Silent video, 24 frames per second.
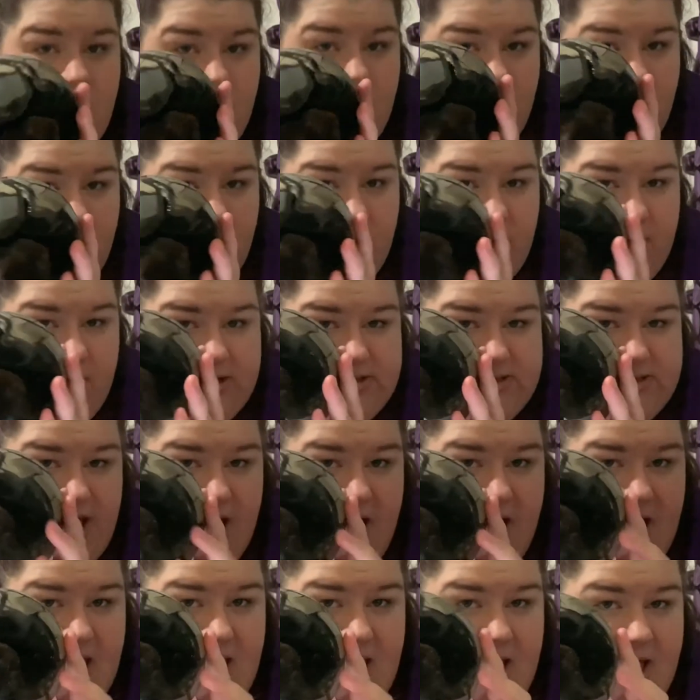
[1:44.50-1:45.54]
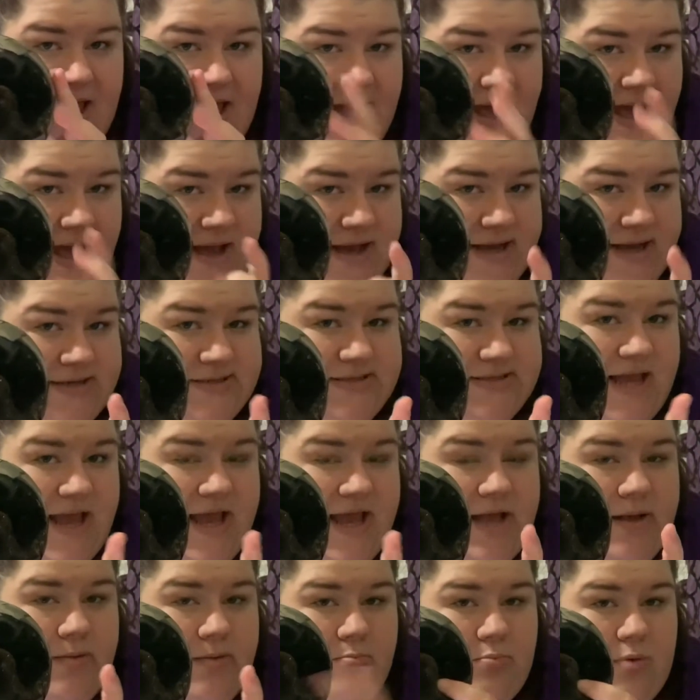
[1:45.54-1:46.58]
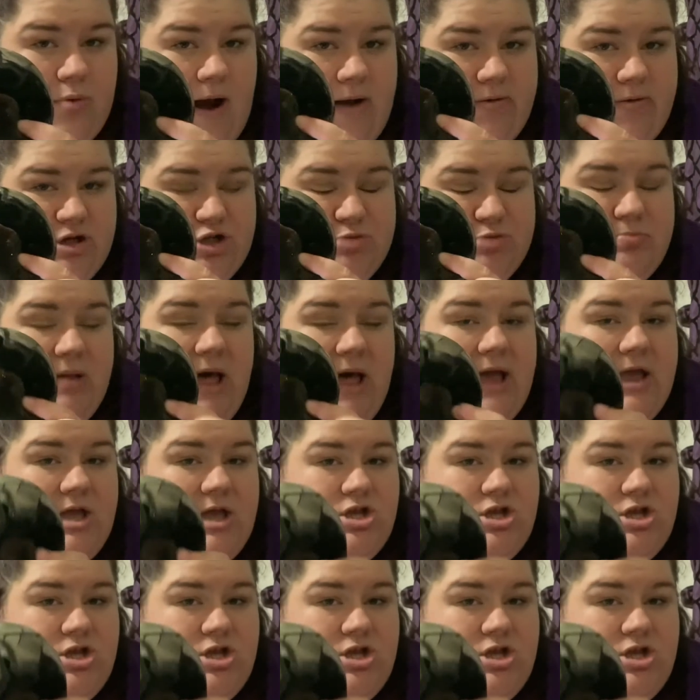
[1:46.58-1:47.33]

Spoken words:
This guy is a brownish black